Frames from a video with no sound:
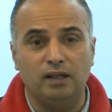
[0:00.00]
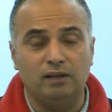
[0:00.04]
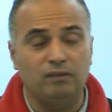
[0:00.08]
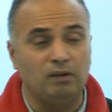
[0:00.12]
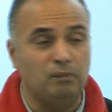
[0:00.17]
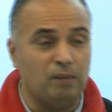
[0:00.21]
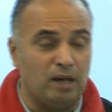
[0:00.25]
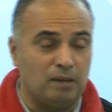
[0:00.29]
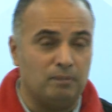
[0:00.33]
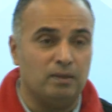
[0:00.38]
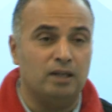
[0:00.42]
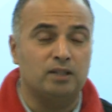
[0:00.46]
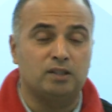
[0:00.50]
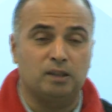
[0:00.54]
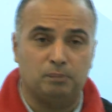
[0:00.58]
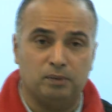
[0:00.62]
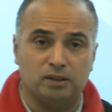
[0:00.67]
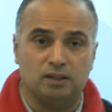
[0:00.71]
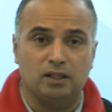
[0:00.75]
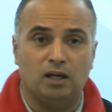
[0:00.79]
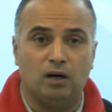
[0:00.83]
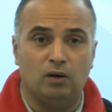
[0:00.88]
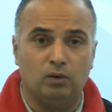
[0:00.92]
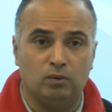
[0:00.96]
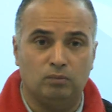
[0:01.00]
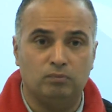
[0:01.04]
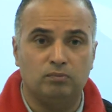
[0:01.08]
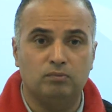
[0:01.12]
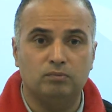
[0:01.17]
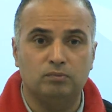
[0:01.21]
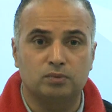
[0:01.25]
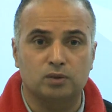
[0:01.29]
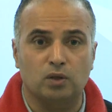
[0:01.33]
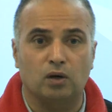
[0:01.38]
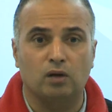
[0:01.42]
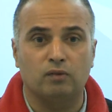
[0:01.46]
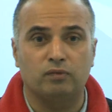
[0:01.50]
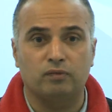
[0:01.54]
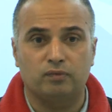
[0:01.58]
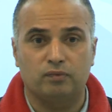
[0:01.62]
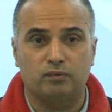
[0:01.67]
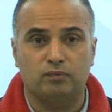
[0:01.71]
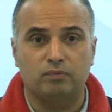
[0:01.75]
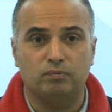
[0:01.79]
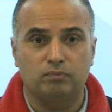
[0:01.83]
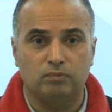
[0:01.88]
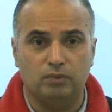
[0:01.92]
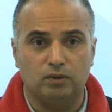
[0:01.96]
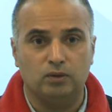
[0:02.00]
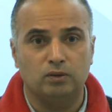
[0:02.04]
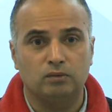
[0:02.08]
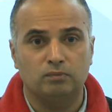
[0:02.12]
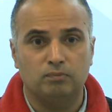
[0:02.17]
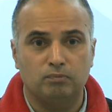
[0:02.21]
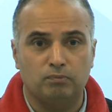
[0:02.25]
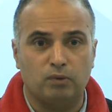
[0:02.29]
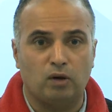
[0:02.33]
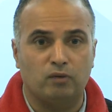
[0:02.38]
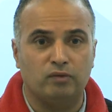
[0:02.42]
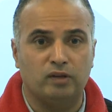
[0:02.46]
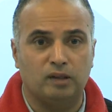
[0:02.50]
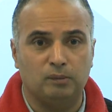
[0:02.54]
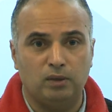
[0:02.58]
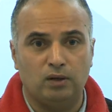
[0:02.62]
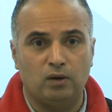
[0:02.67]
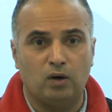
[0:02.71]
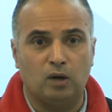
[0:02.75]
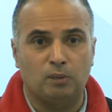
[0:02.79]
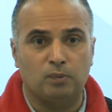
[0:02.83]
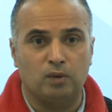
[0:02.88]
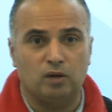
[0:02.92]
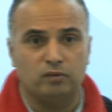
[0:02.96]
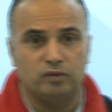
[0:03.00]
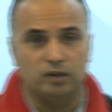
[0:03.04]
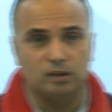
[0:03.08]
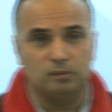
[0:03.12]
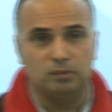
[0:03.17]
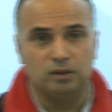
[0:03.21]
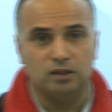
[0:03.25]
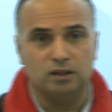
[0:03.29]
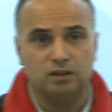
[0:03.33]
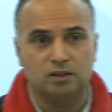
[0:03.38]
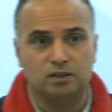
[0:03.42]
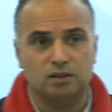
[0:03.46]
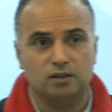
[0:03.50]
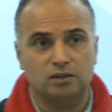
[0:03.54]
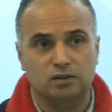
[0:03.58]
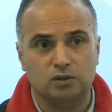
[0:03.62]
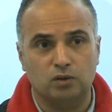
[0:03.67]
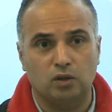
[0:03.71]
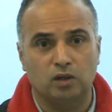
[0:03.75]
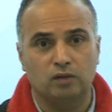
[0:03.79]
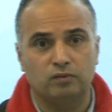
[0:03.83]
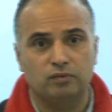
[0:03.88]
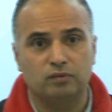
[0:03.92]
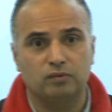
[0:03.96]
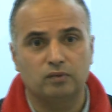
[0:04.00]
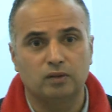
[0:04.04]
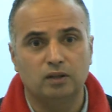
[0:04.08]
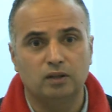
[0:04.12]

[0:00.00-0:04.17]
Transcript: Even Make My Trip is now sort of you know profitable, not profitable. It's sort of